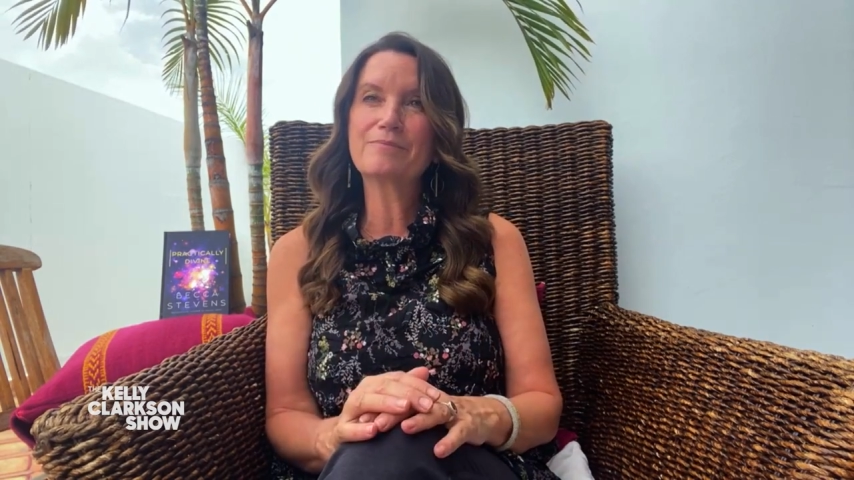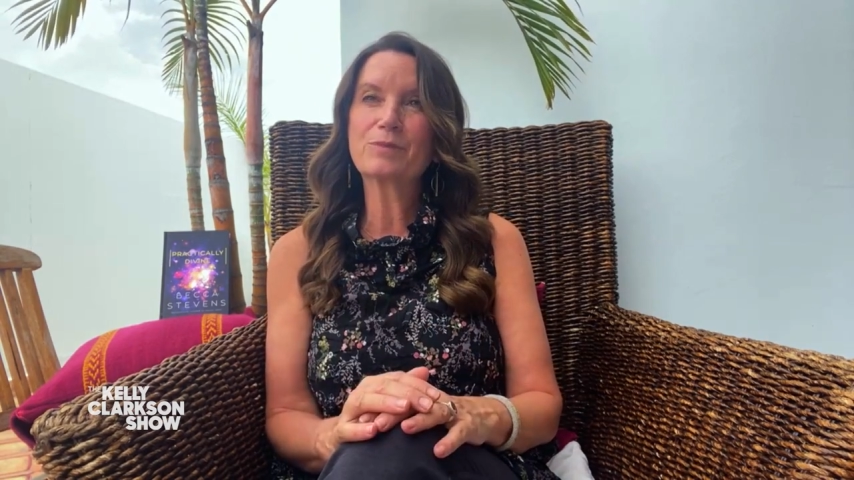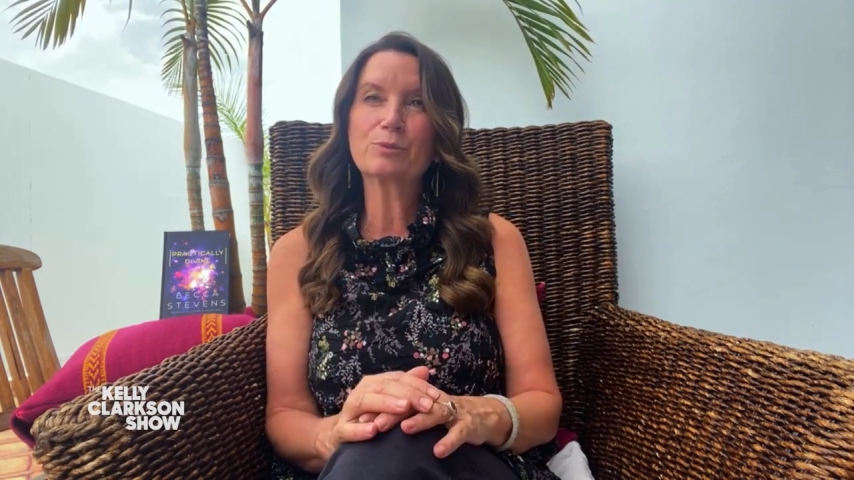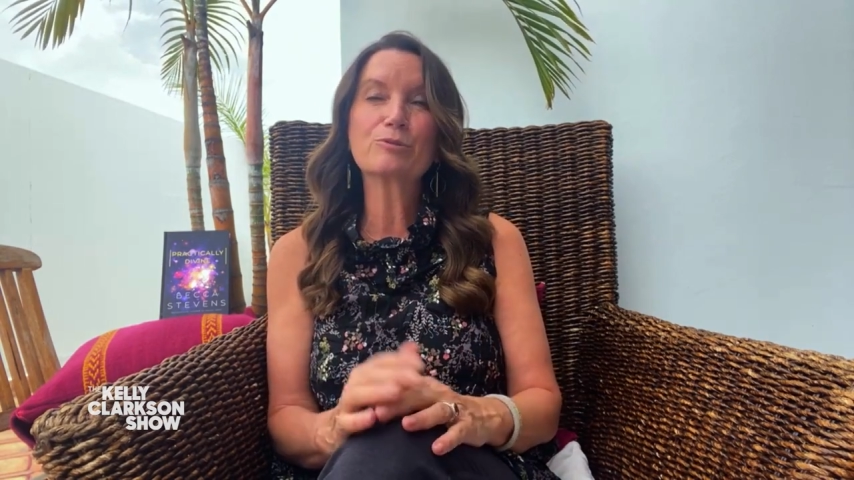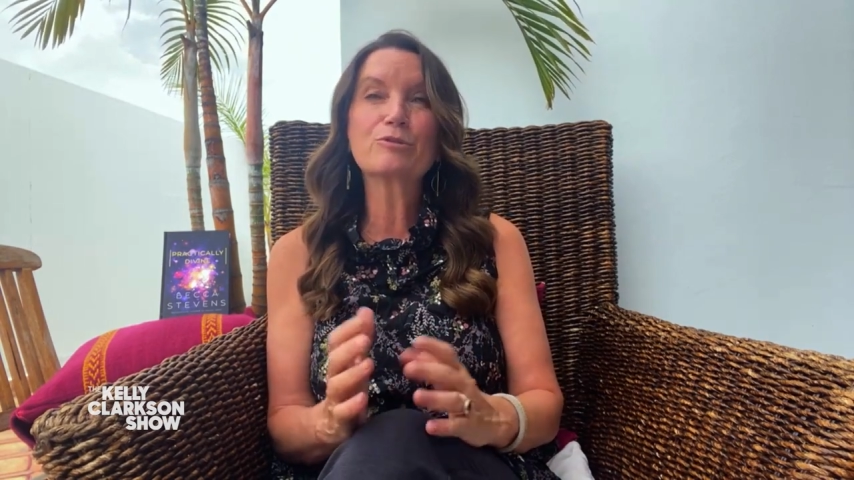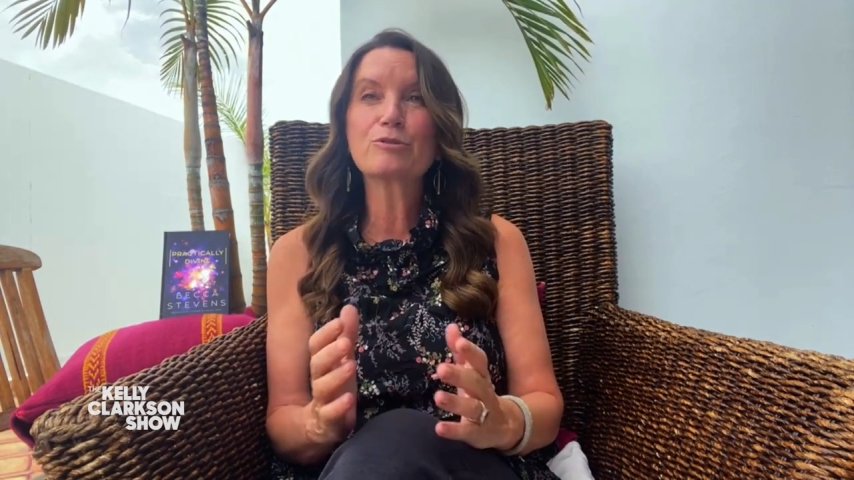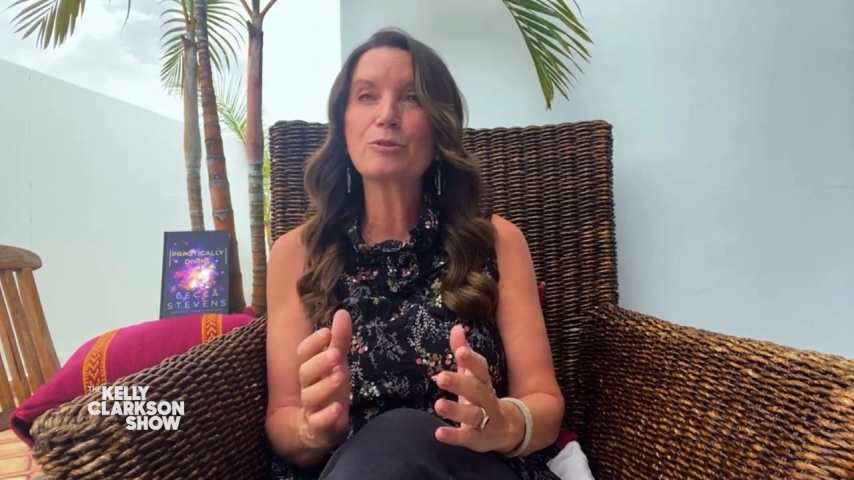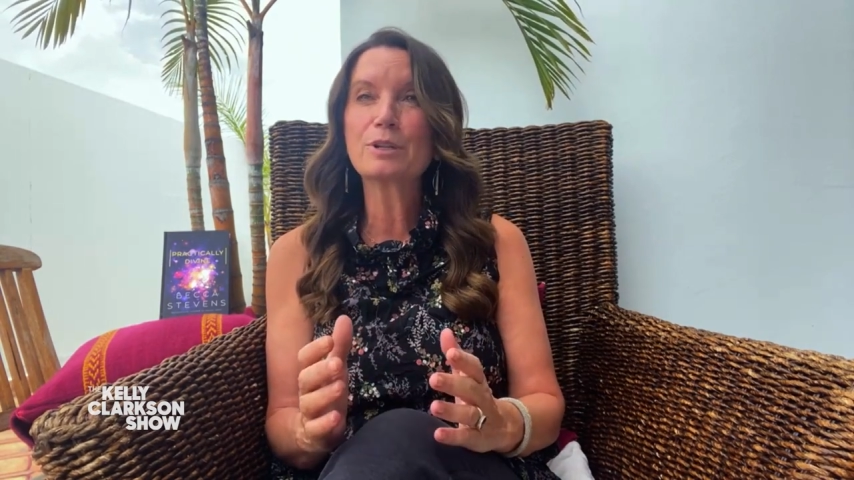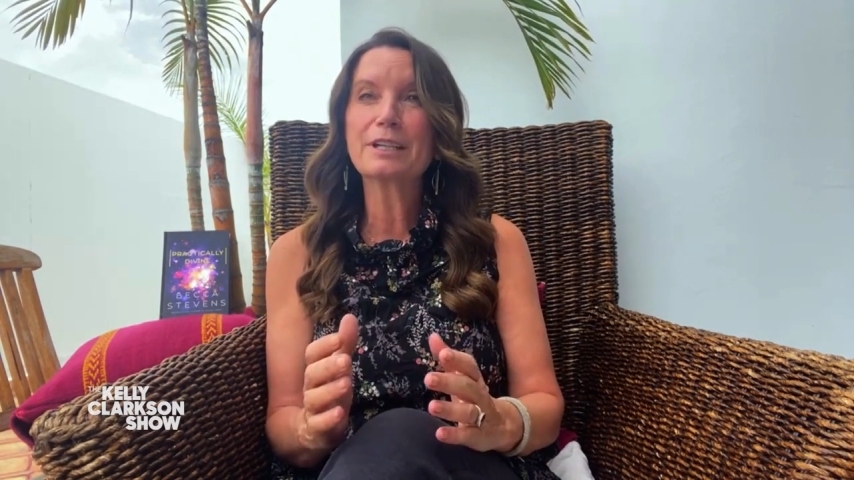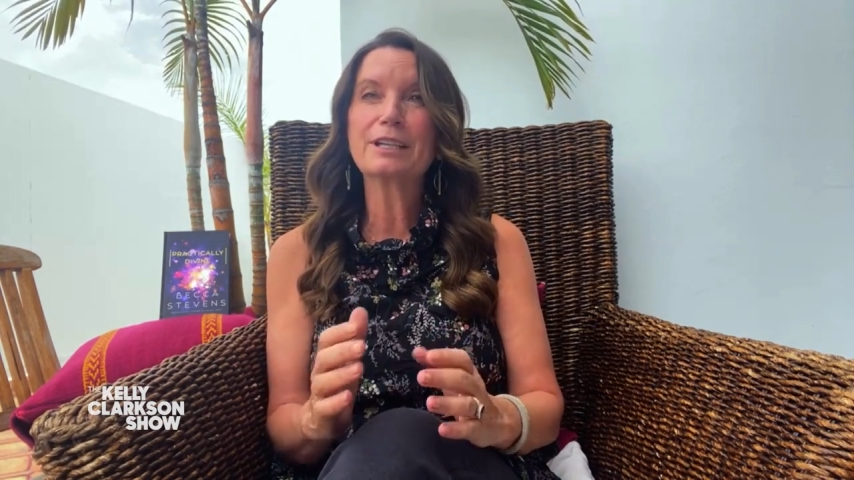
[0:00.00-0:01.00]
through
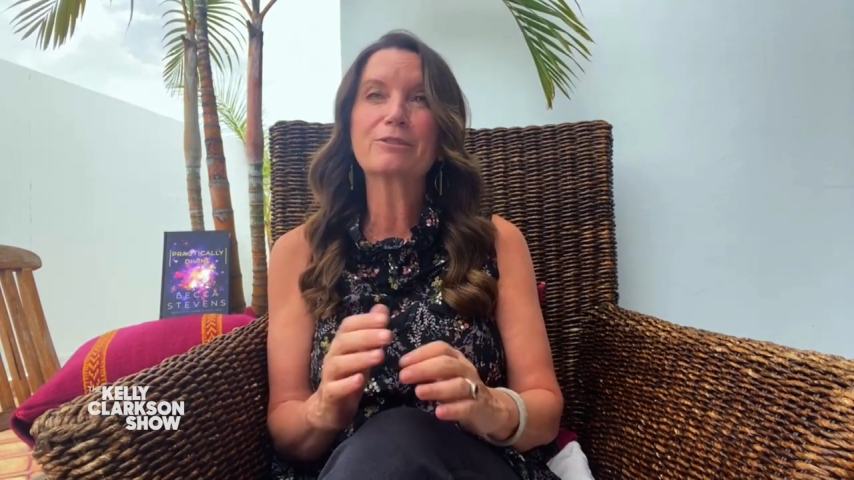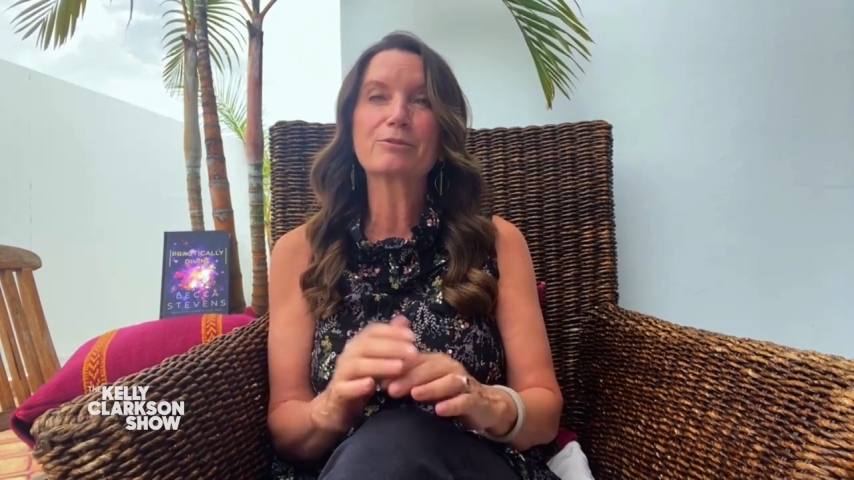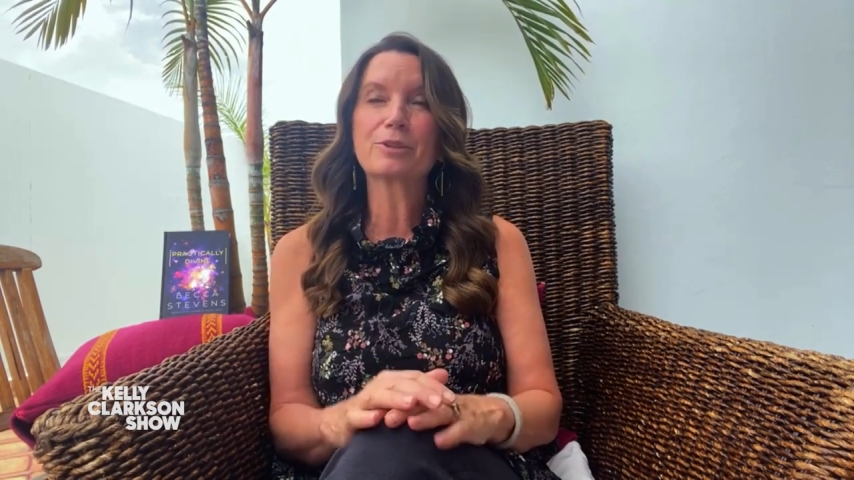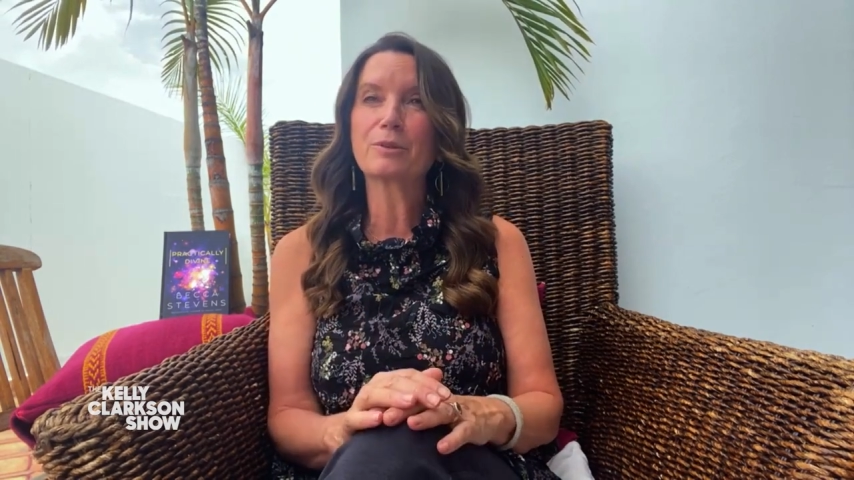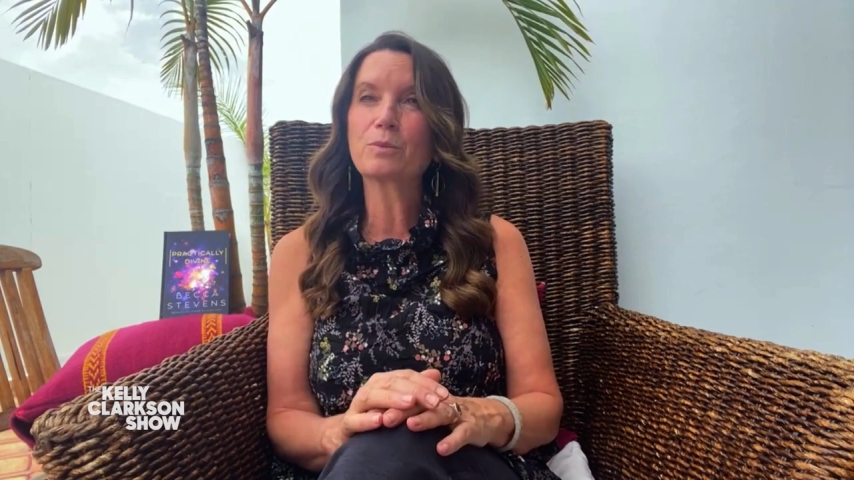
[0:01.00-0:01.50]
story, through their